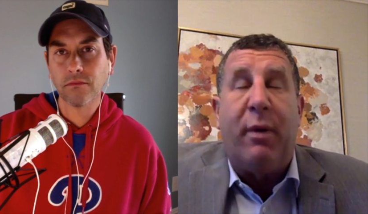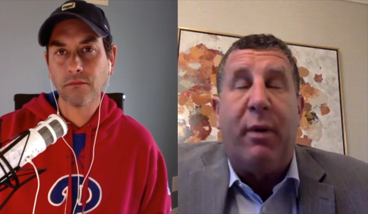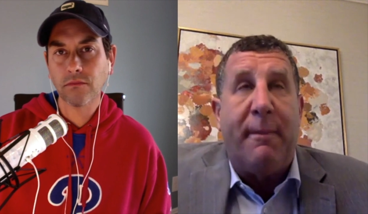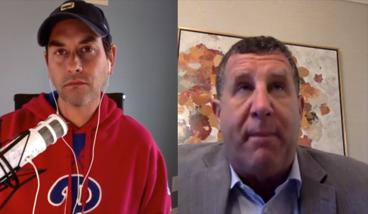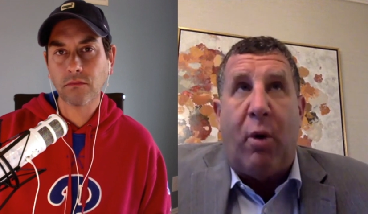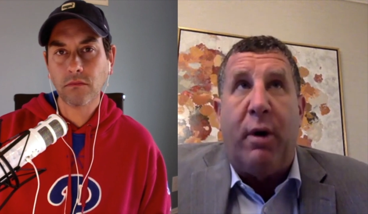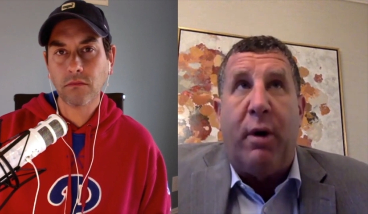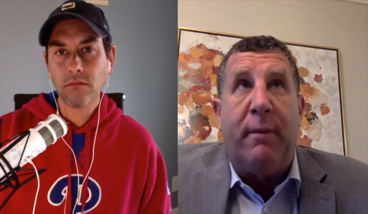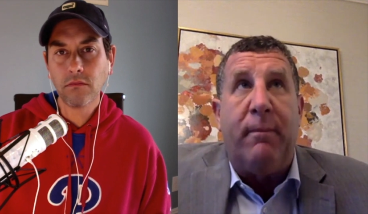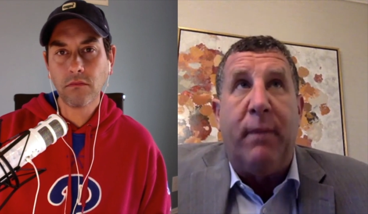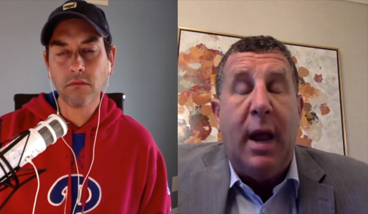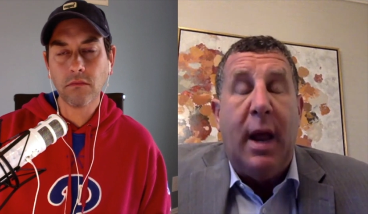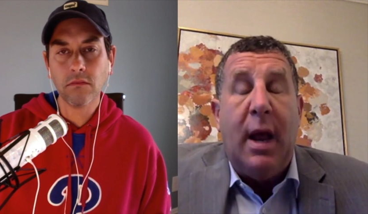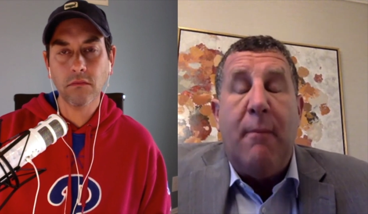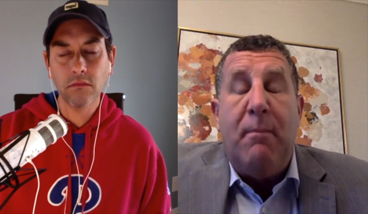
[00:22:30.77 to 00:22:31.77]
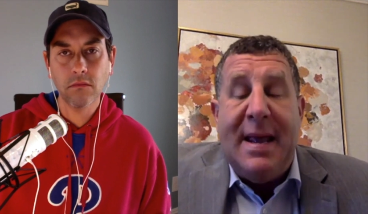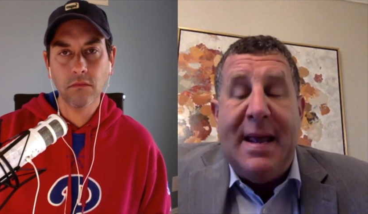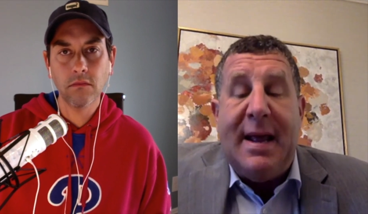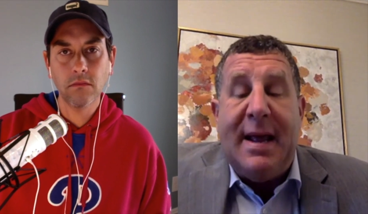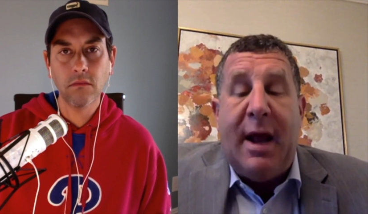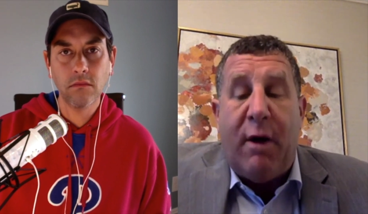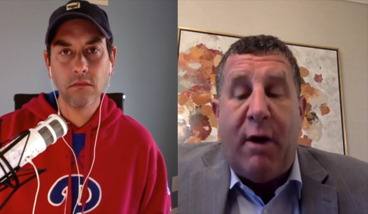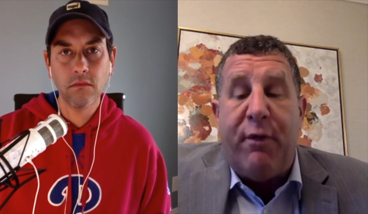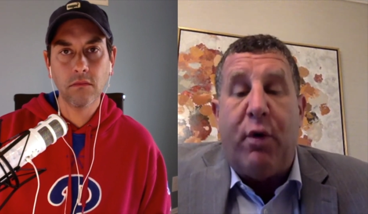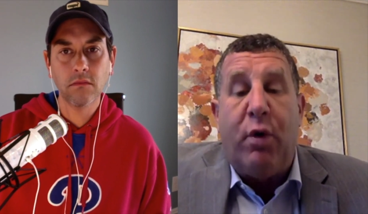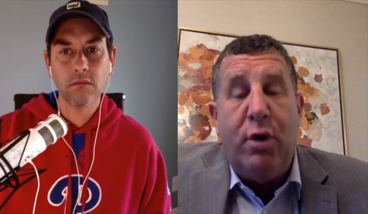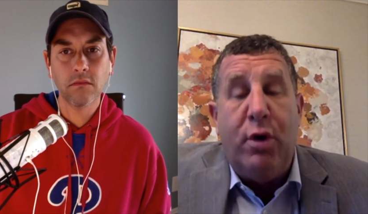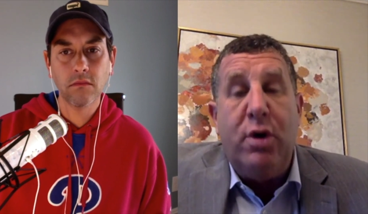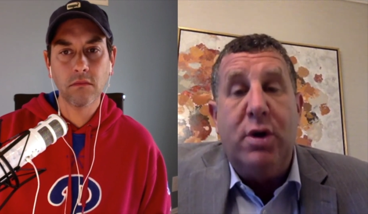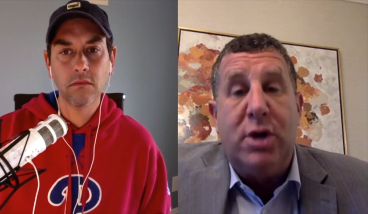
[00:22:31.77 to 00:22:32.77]
Speaker 1: so important. Be careful
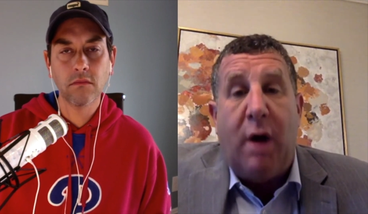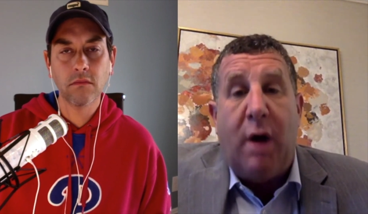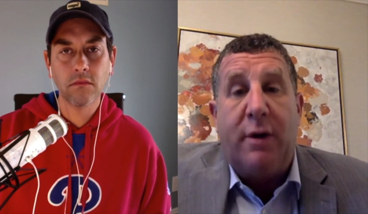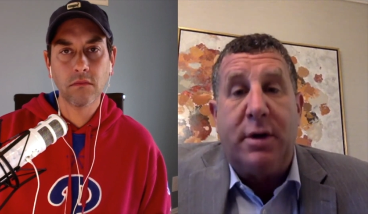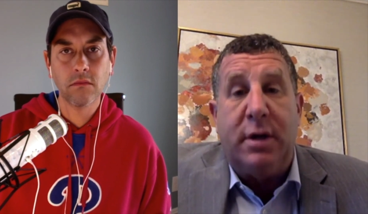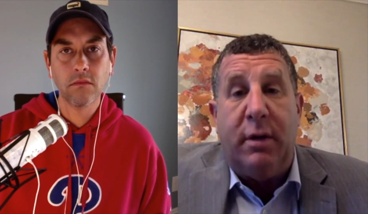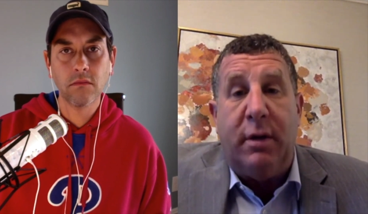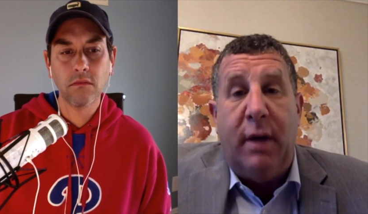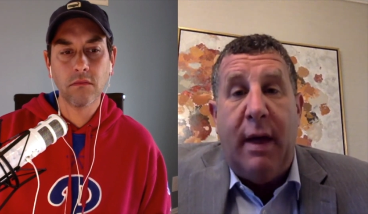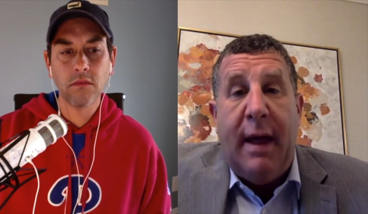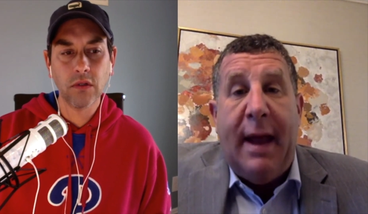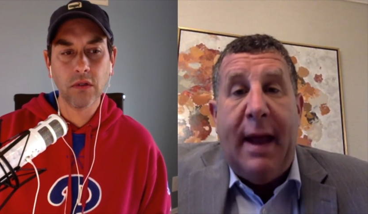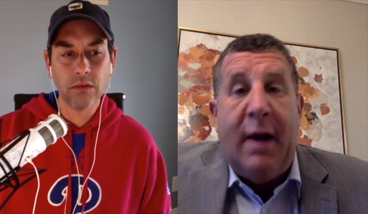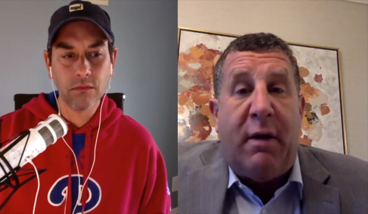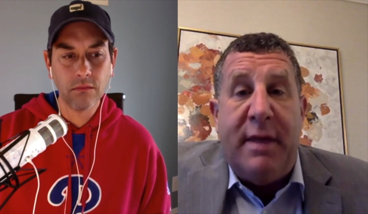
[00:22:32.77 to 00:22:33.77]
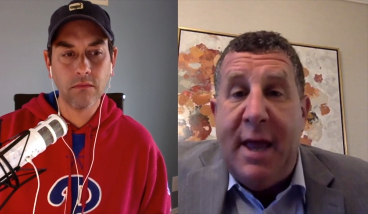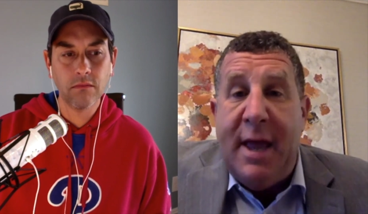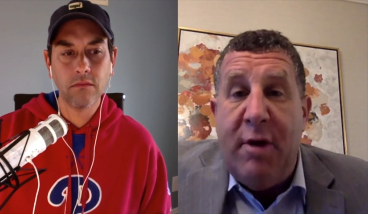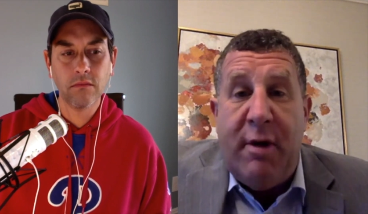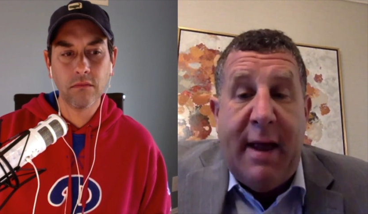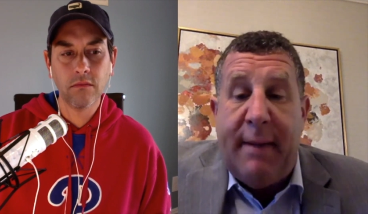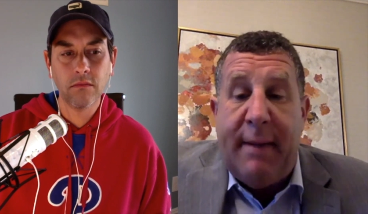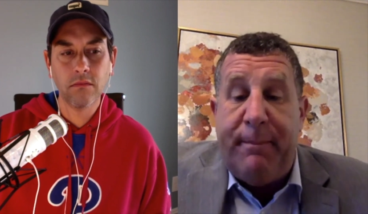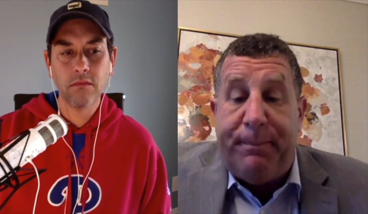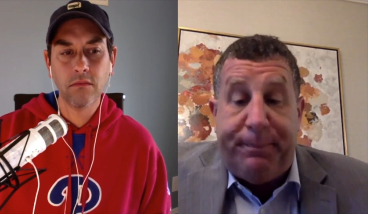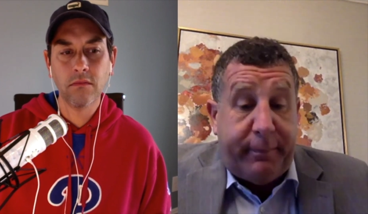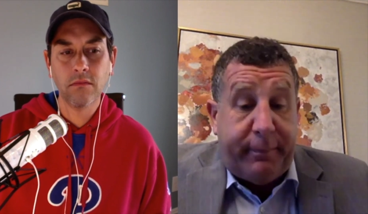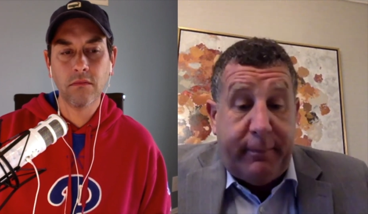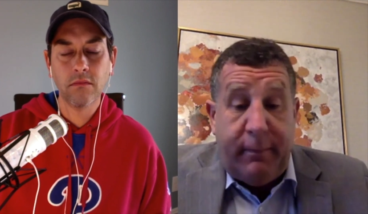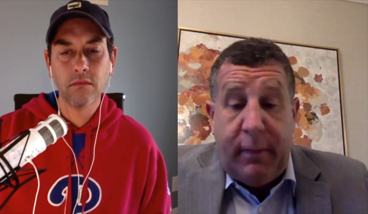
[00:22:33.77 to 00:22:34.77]
who you talk to. And on the internet,
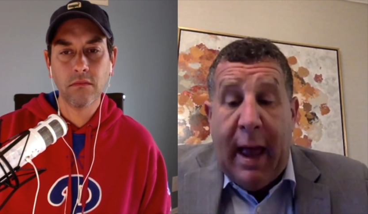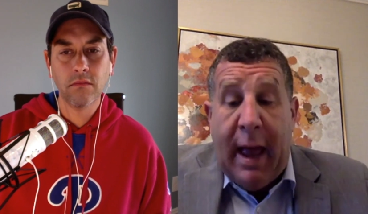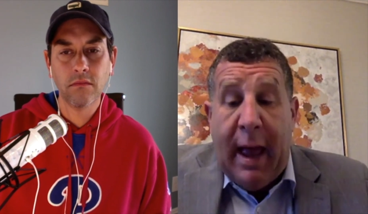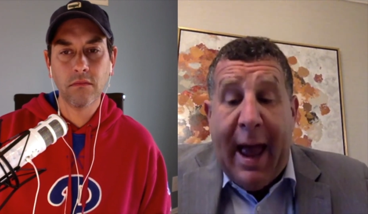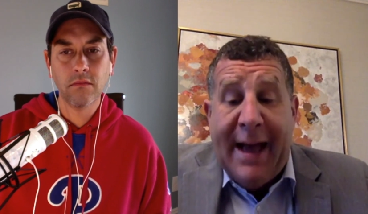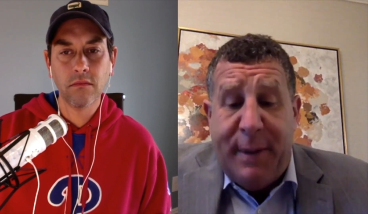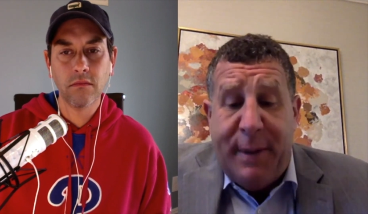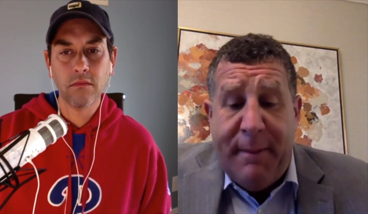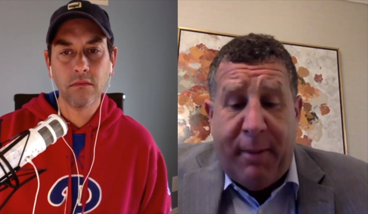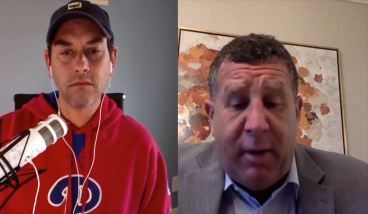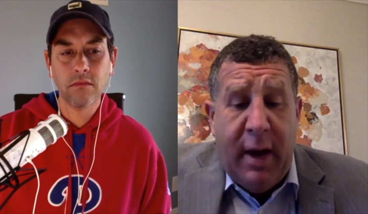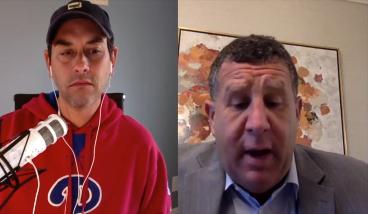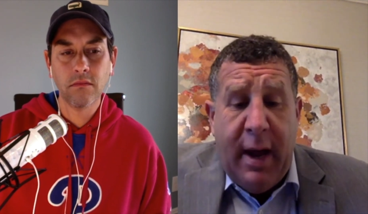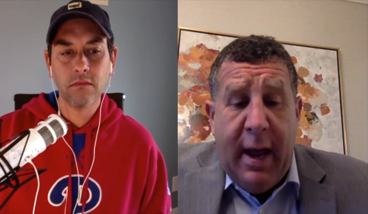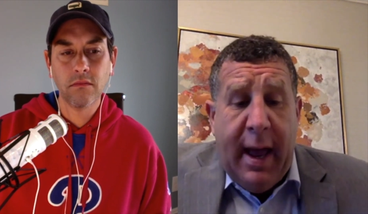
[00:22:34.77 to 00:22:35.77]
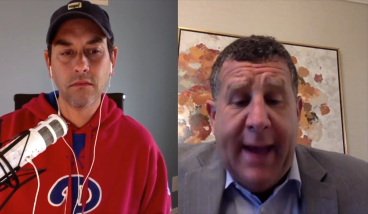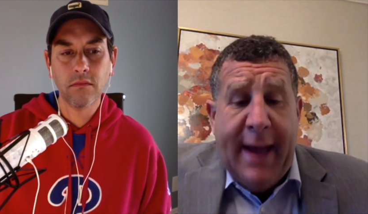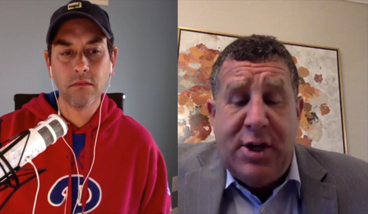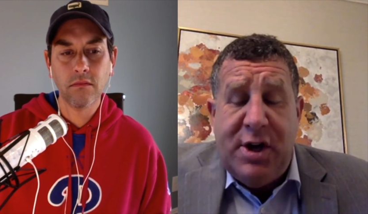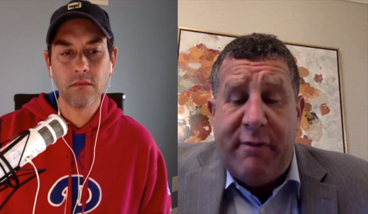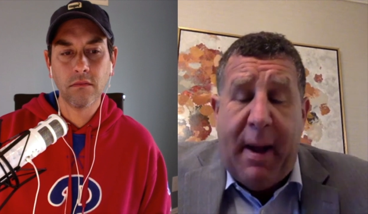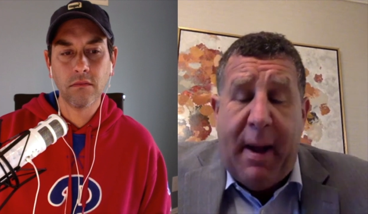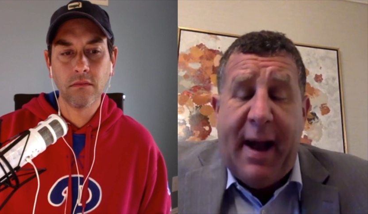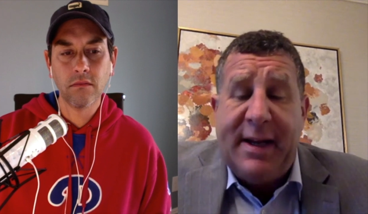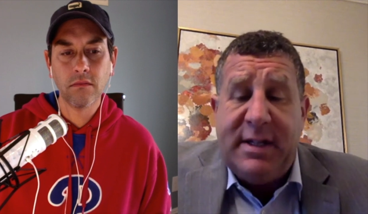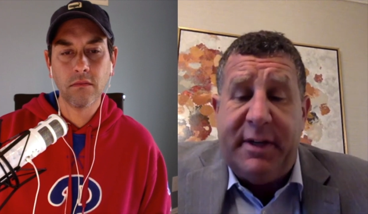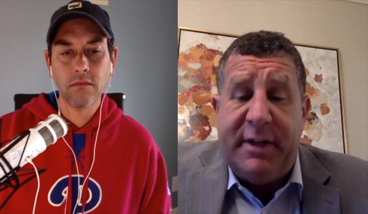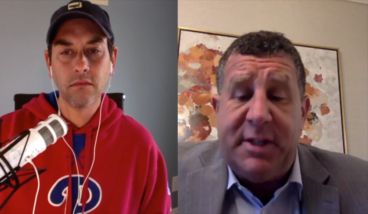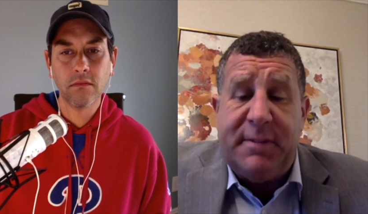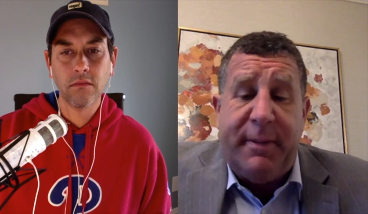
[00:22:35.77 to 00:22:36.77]
I ask people, hey, did you have a
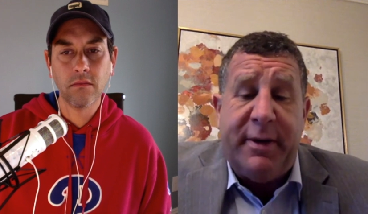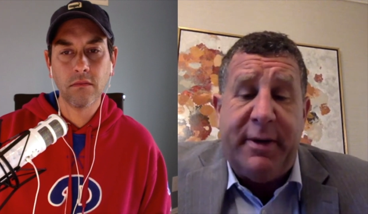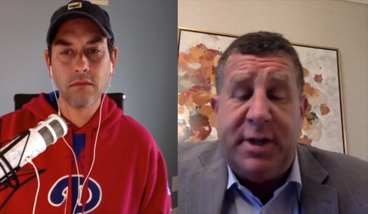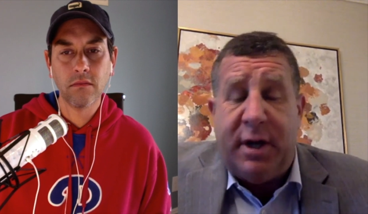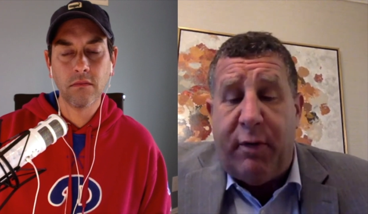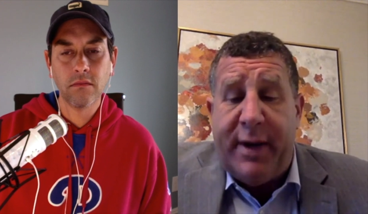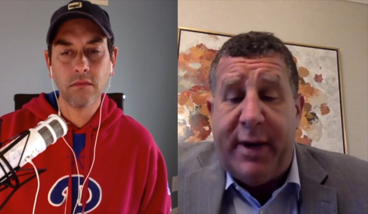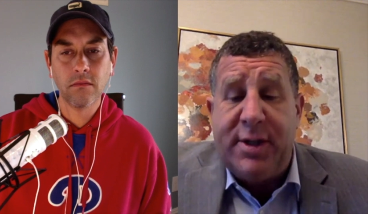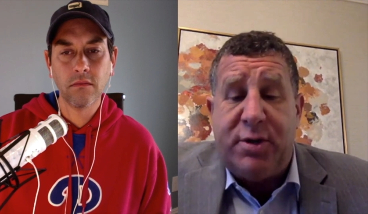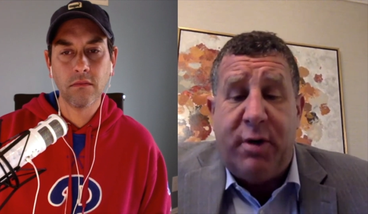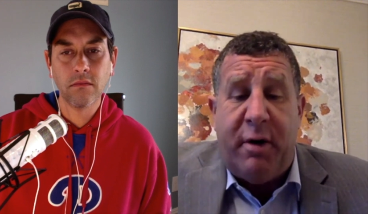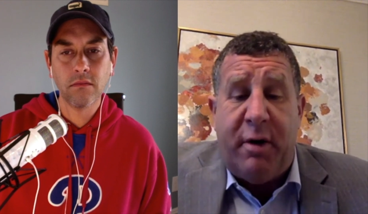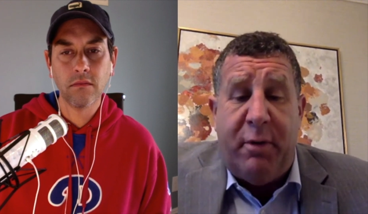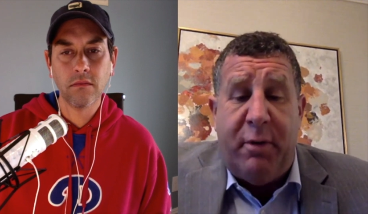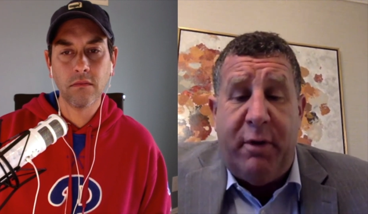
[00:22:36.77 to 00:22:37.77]
positive experience at a restaurant or